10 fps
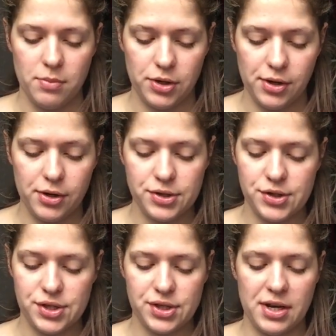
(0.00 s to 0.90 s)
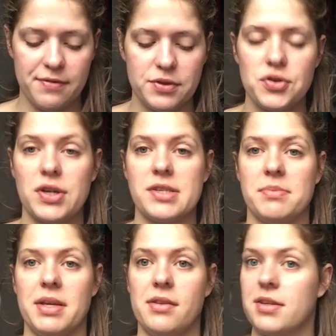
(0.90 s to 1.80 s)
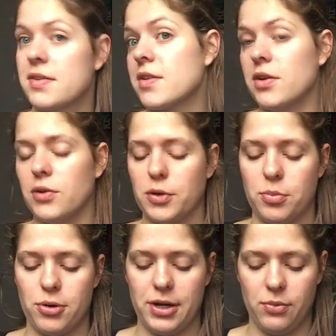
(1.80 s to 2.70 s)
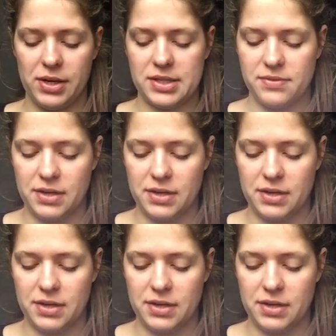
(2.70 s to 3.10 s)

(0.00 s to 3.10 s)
but you're just gonna have to trust me that it's gonna look pretty when it's